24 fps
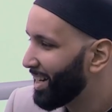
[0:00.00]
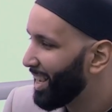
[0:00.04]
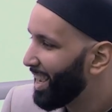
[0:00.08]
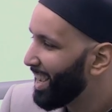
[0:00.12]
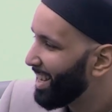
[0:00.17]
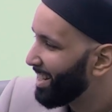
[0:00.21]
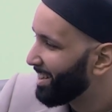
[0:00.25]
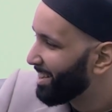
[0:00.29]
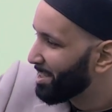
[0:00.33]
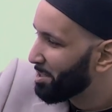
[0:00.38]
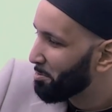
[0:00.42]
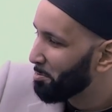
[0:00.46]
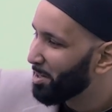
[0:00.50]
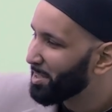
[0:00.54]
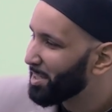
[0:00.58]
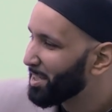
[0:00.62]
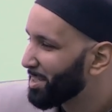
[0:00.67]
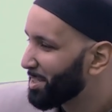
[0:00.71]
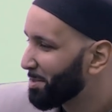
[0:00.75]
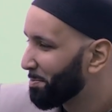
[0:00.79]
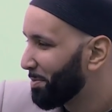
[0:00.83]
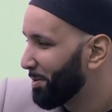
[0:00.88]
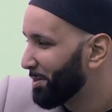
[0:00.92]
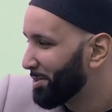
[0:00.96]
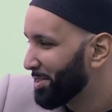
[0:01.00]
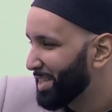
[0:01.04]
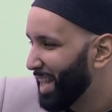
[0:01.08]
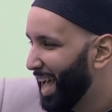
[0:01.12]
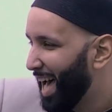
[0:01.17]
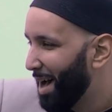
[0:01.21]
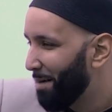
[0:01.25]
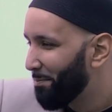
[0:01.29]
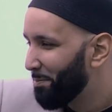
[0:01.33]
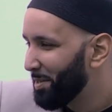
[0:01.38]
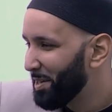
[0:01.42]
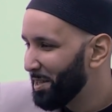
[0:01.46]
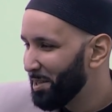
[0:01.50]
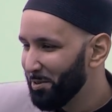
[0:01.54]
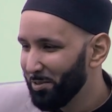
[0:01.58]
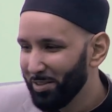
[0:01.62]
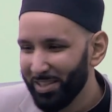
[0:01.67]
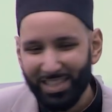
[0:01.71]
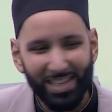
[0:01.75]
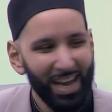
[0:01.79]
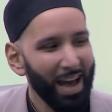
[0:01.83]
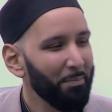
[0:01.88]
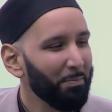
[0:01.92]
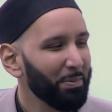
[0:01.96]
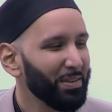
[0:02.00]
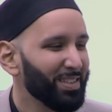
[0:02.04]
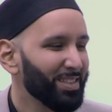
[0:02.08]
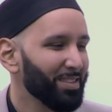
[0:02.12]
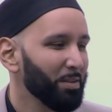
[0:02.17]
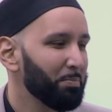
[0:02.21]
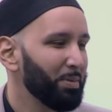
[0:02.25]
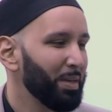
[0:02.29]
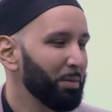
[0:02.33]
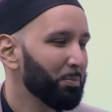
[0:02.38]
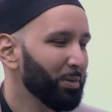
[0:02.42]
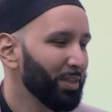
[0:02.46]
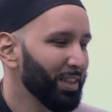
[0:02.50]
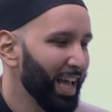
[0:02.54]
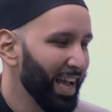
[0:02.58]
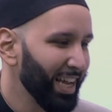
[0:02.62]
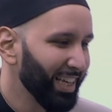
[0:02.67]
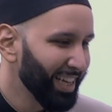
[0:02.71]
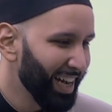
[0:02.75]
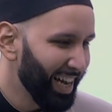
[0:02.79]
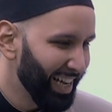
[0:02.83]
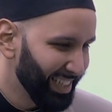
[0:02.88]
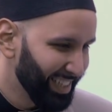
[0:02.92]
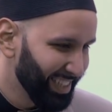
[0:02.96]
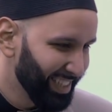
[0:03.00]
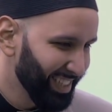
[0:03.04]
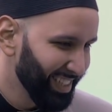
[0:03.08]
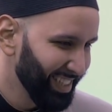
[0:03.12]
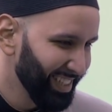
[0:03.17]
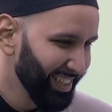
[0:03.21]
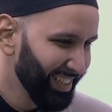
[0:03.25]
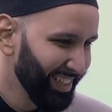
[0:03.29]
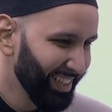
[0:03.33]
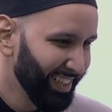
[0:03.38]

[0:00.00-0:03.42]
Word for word: Hey, this wasn't supposed to happen to you. This happens to people like us.